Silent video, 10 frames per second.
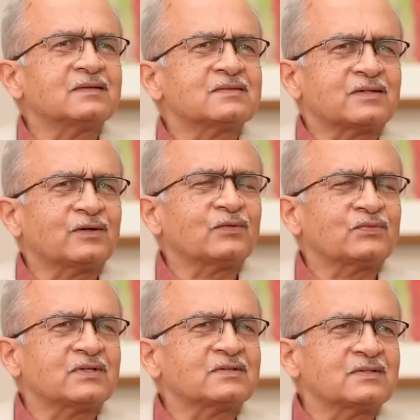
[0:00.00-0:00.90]
instead
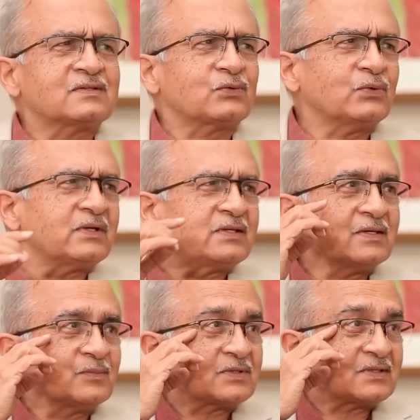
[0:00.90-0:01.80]
of just this
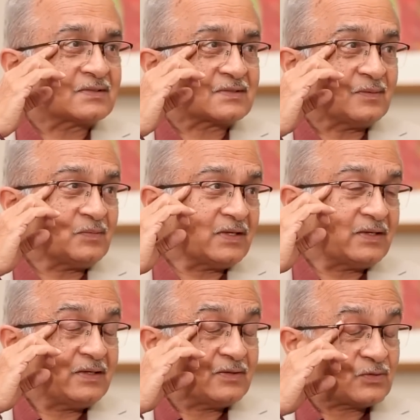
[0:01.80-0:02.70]
collegium system, there
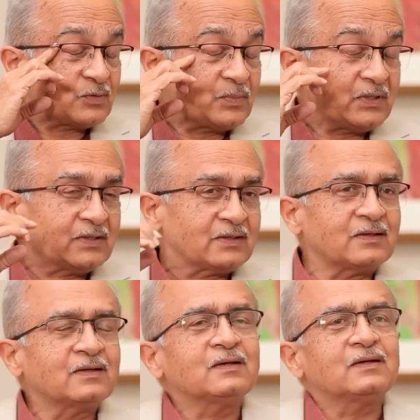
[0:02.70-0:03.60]
needs to be a
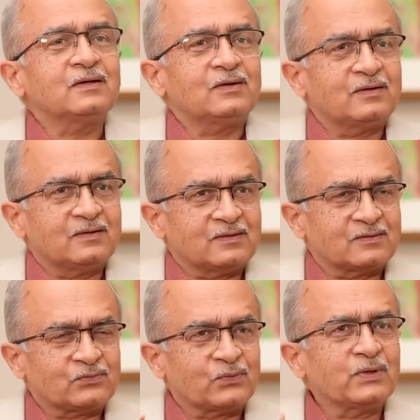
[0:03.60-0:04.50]

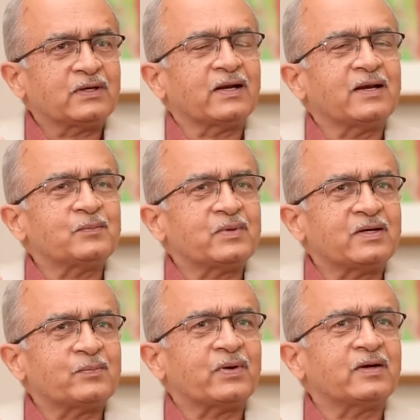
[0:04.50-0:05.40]
full-time
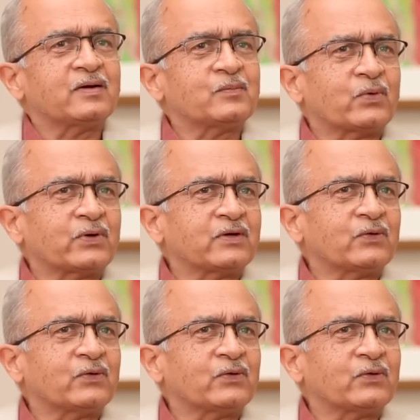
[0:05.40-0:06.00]
independent body